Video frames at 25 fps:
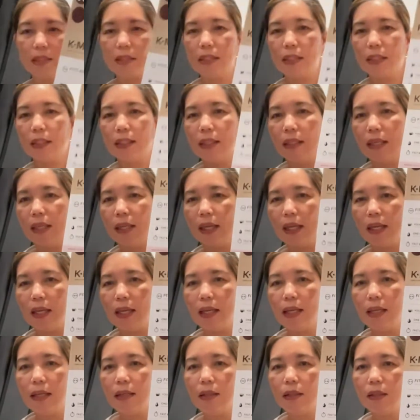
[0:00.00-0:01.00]
a
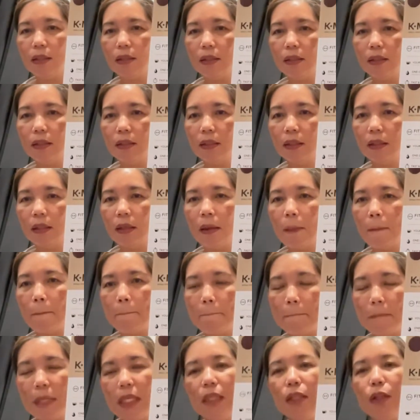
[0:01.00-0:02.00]
K
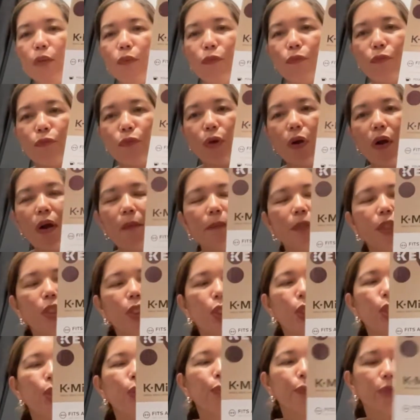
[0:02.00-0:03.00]
Mini from
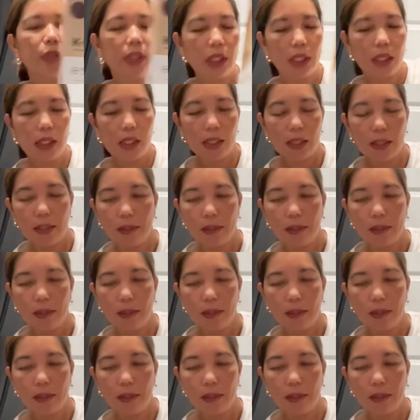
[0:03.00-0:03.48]
Keurig